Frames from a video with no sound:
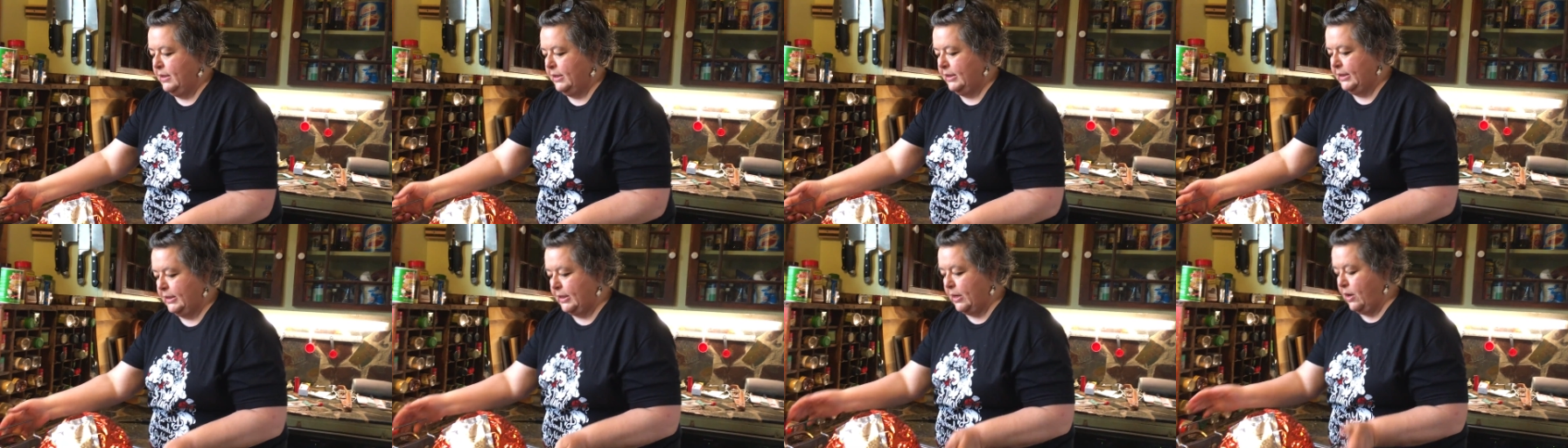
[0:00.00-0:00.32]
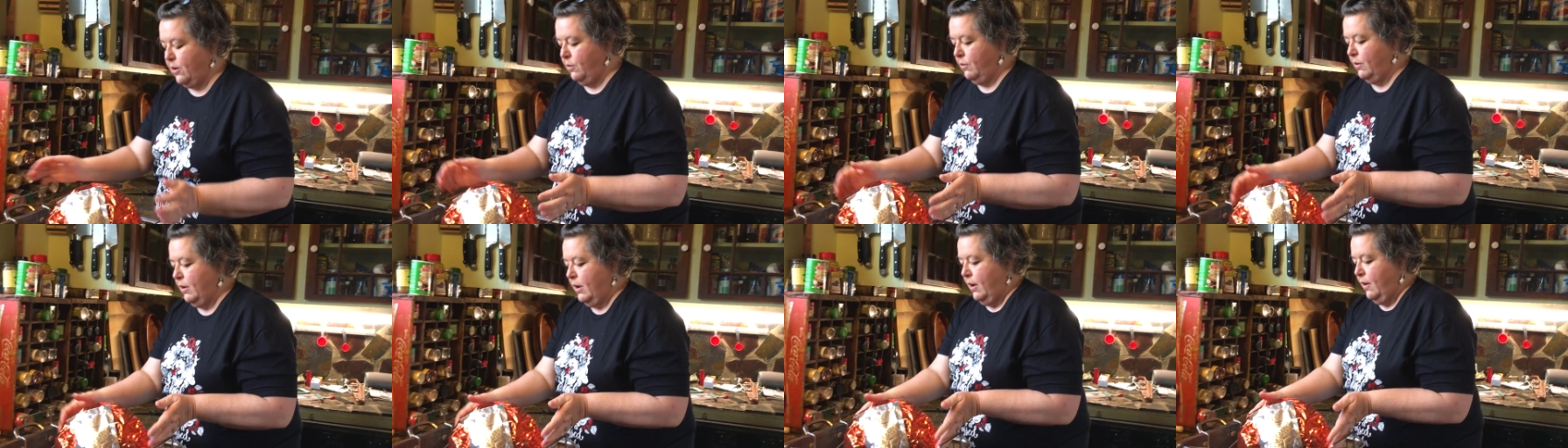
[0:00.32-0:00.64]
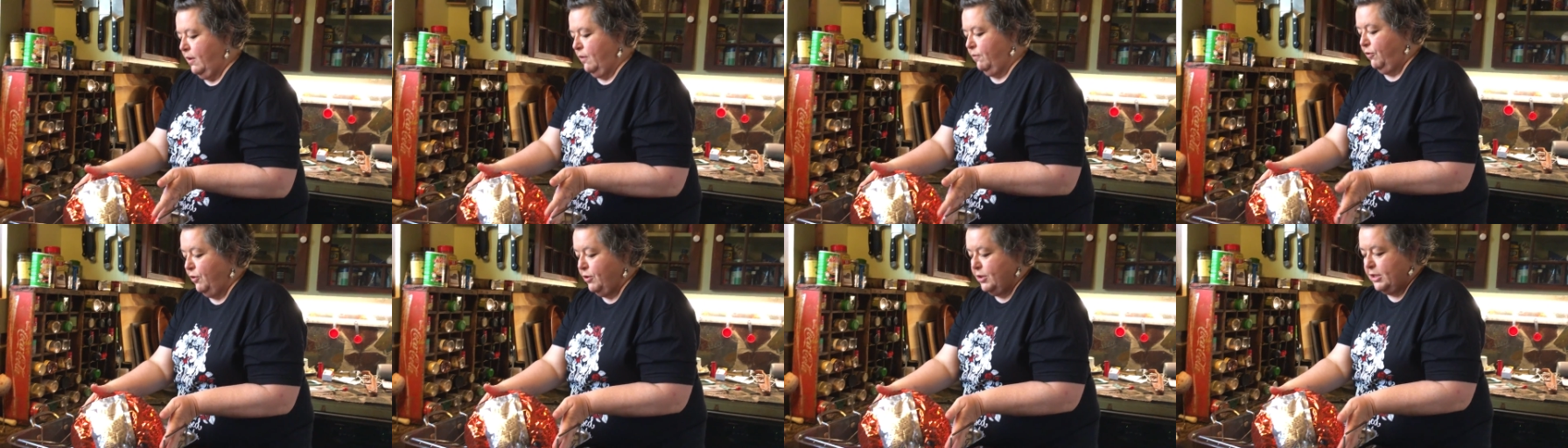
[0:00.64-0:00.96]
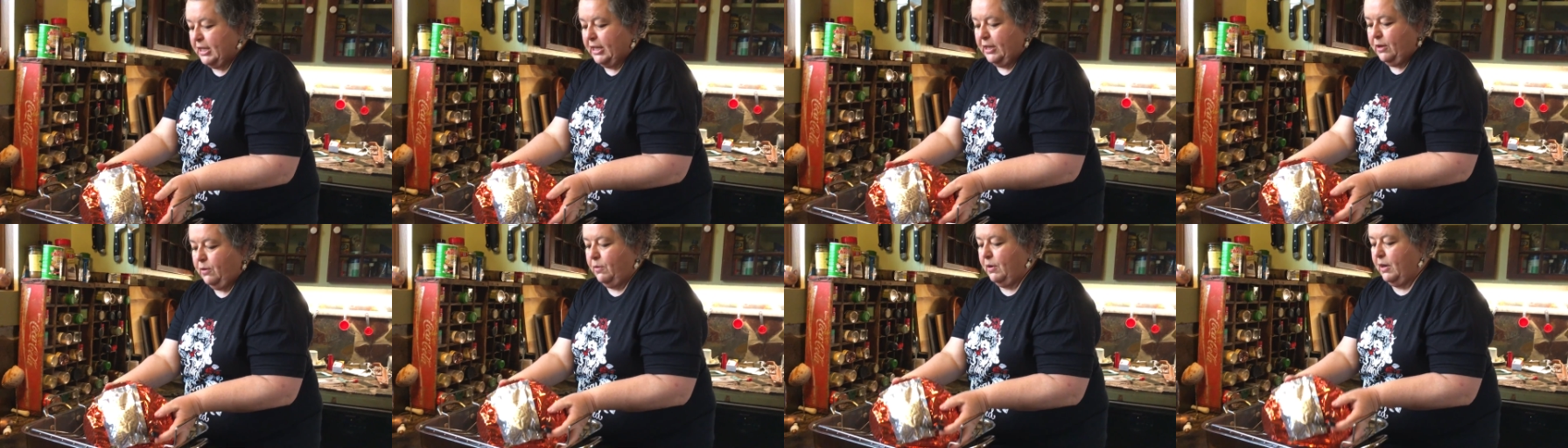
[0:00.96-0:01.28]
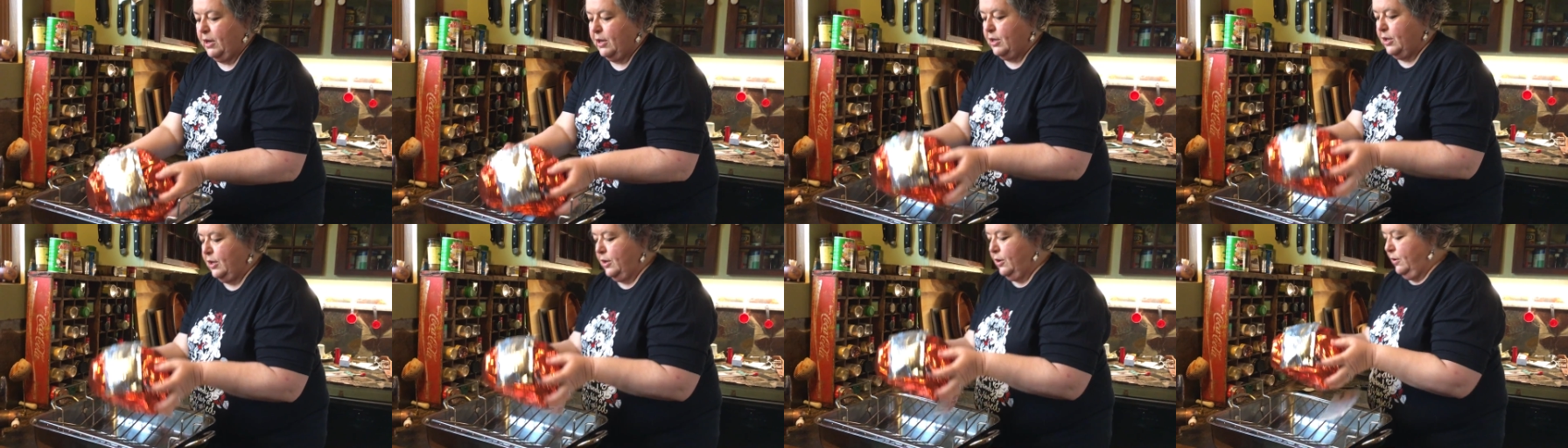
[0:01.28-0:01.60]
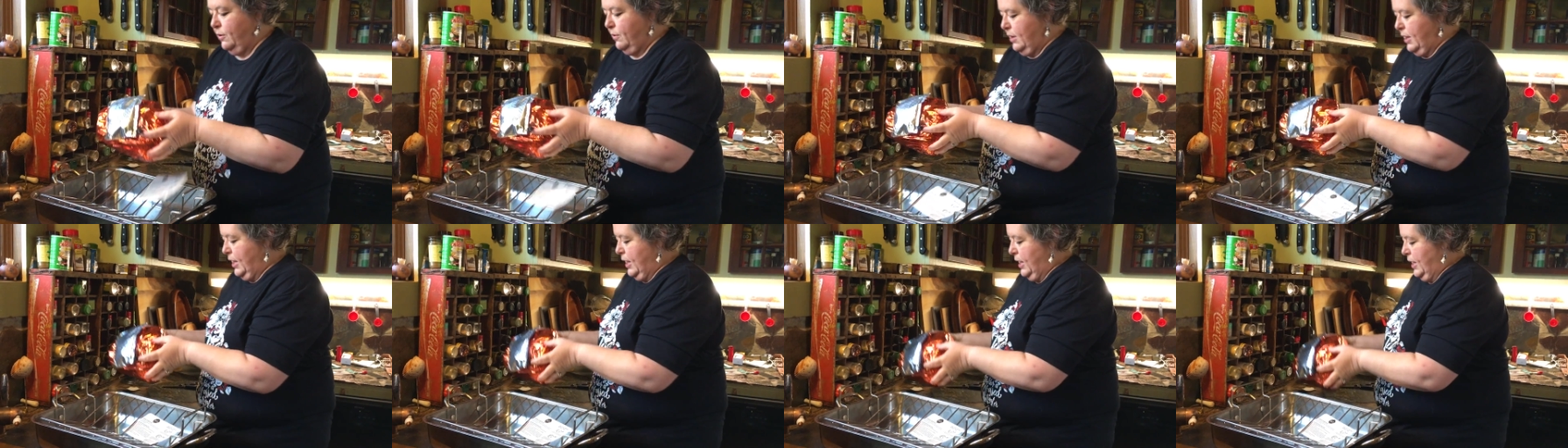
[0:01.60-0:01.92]
So first thing you wanna
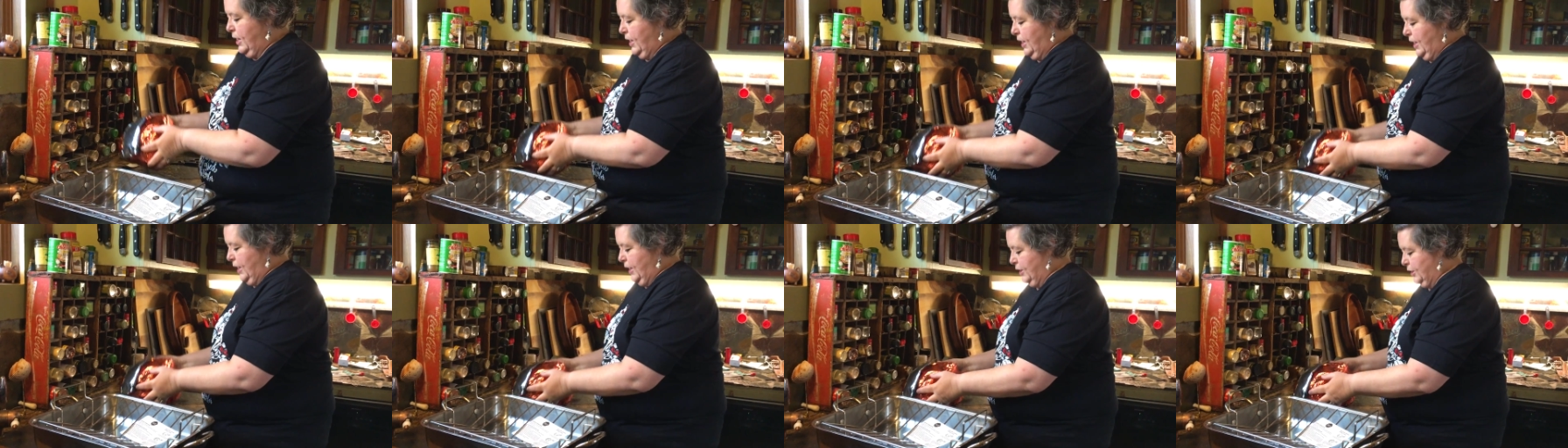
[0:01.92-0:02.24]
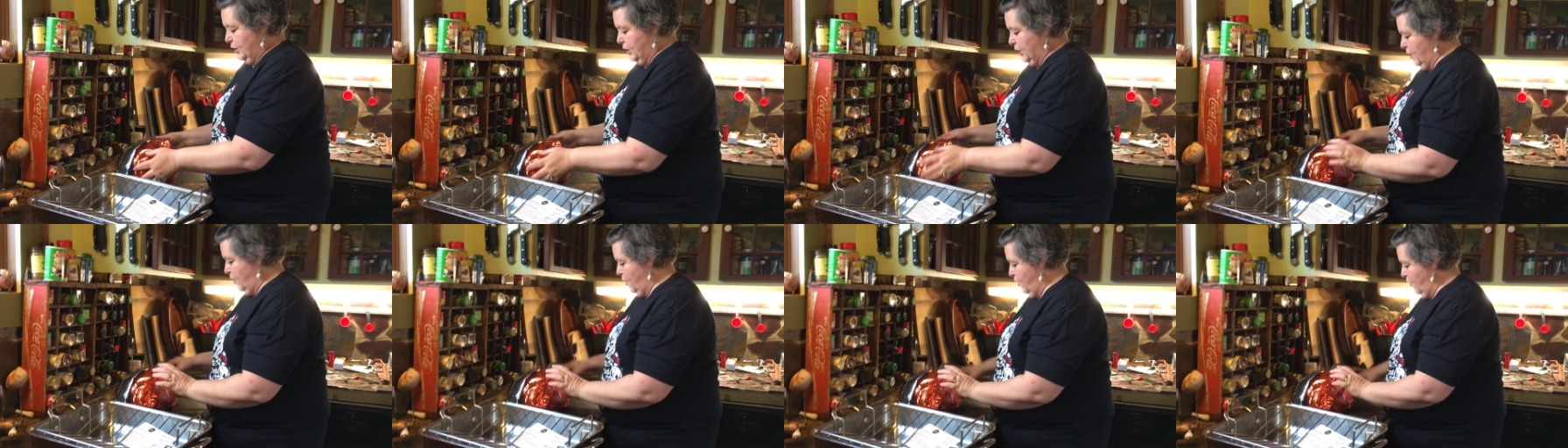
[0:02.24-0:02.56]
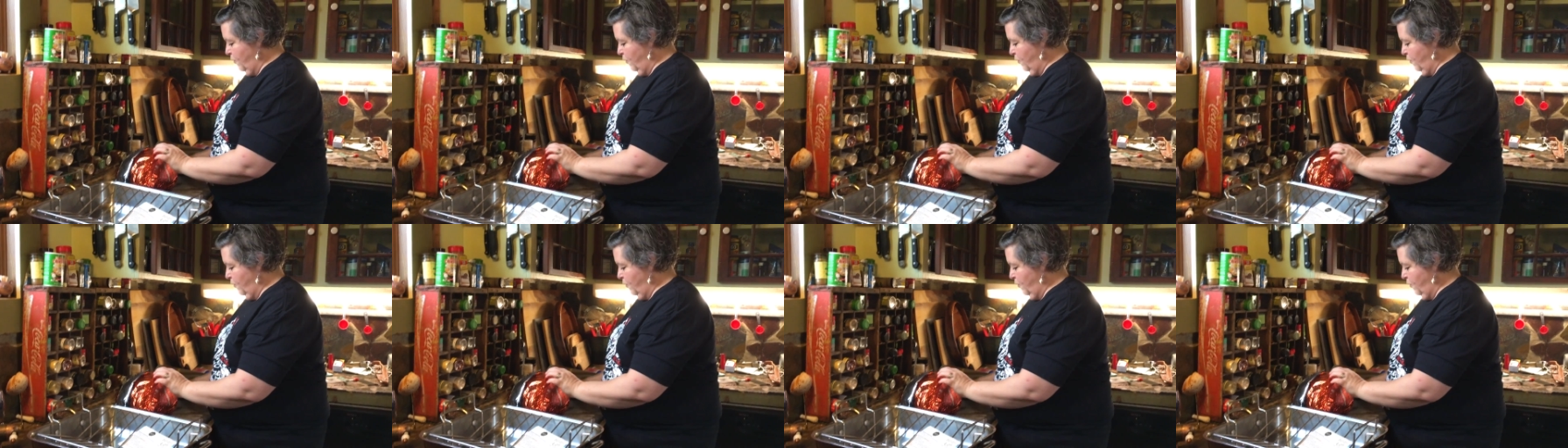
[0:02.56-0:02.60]
do is